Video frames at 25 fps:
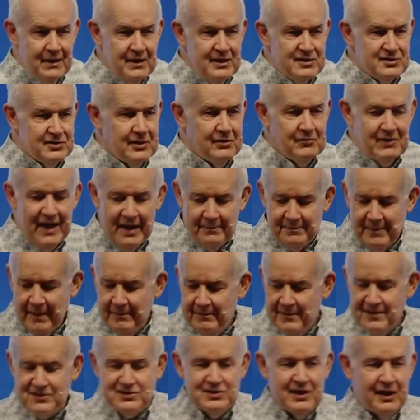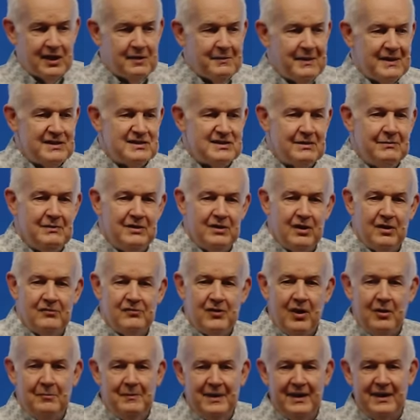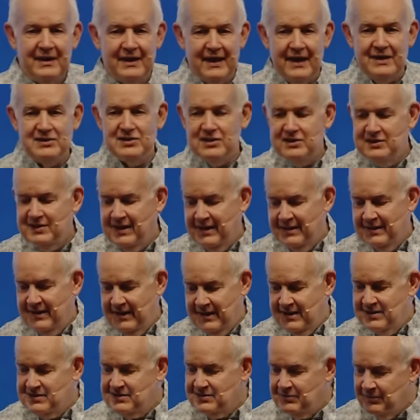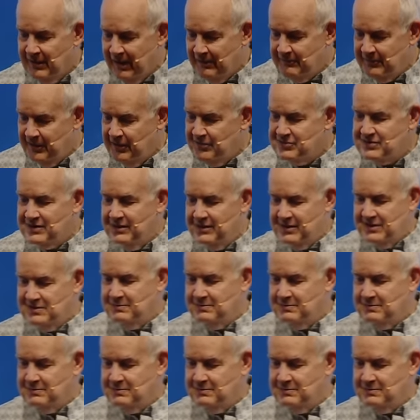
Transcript: So to wrap up, let's talk about some of the overall mitigation techniques I've used in this